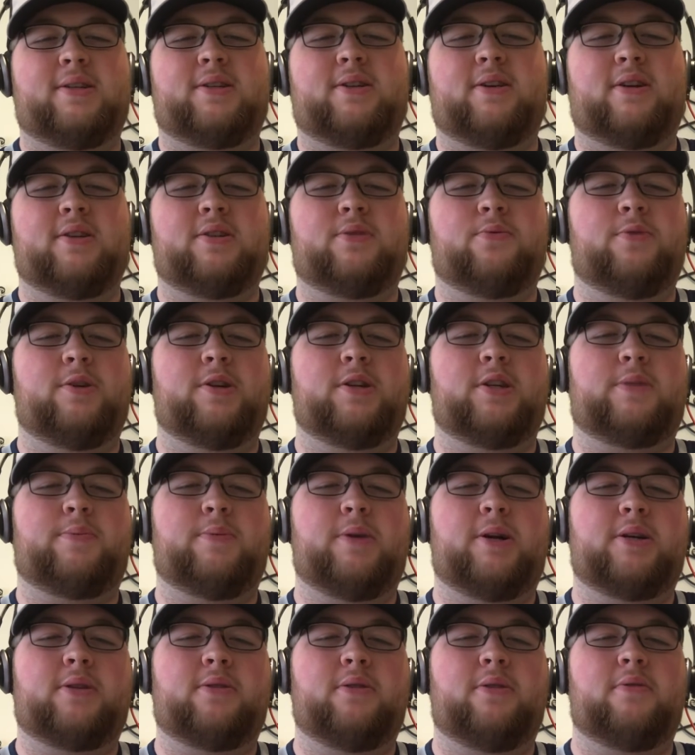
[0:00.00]
night's win,
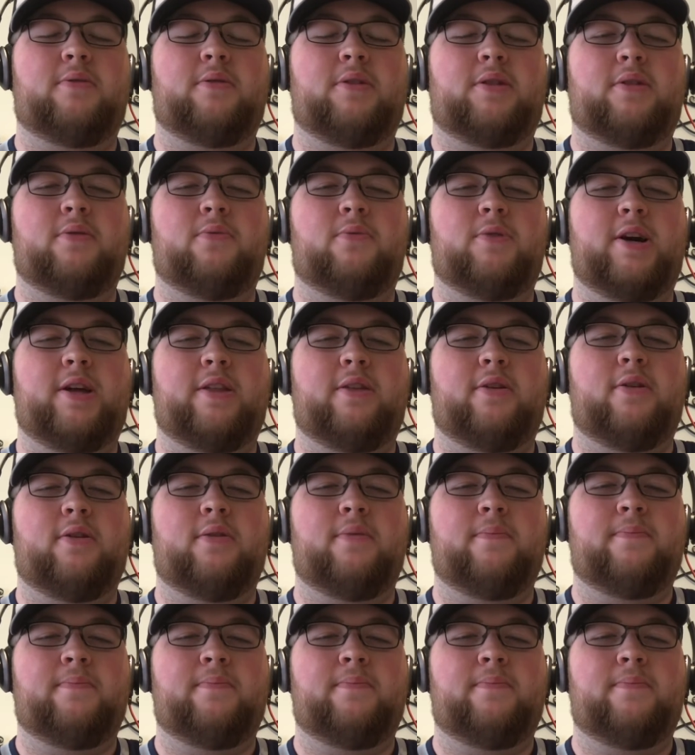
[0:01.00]
especially with the weather.